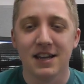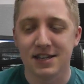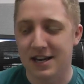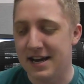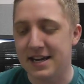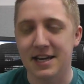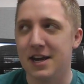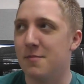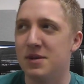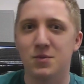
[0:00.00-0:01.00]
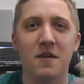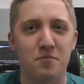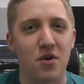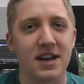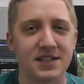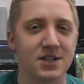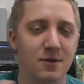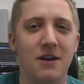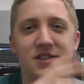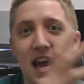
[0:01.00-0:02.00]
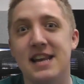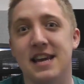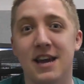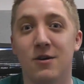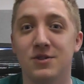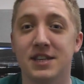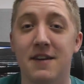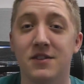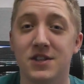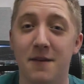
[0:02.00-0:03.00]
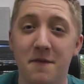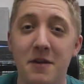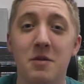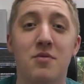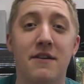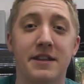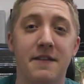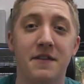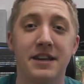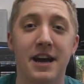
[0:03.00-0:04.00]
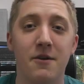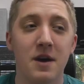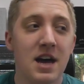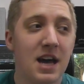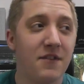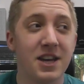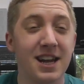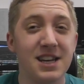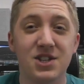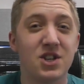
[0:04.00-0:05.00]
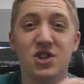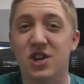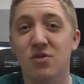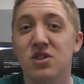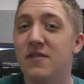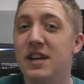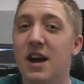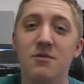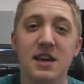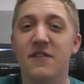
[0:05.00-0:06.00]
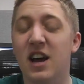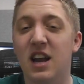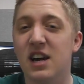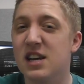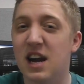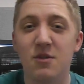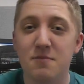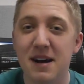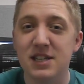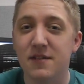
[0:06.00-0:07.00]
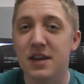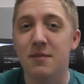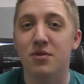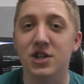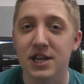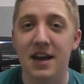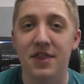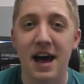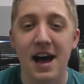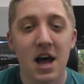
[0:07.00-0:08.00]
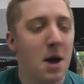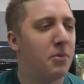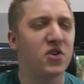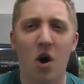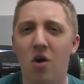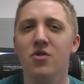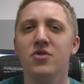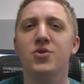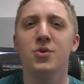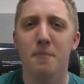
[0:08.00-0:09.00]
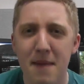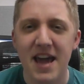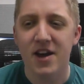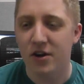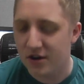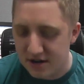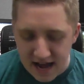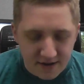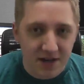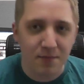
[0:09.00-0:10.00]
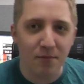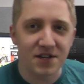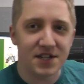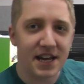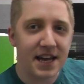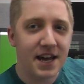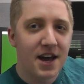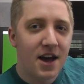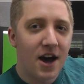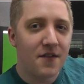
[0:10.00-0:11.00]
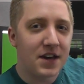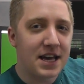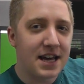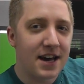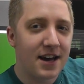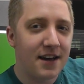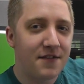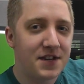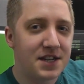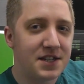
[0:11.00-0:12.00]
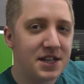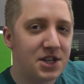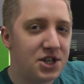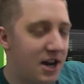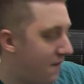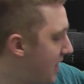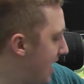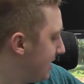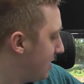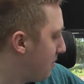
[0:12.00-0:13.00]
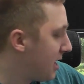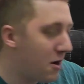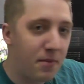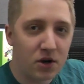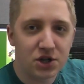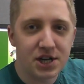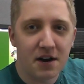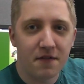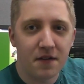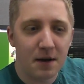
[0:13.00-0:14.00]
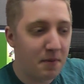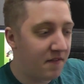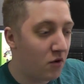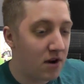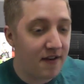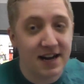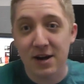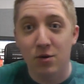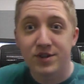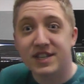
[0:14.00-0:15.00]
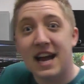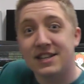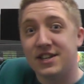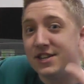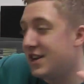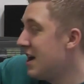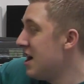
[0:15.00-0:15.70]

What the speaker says: to, like, you know, with breaks as well, to edit it all together. So I'm very proud of that video. If you can at least just go to the video, give it a like, I would massively appreciate that. But on to the mail. Now, you can probably see over here, if you can see this shelf, that is the P.O. Box shelf. Before, I've had it all scattered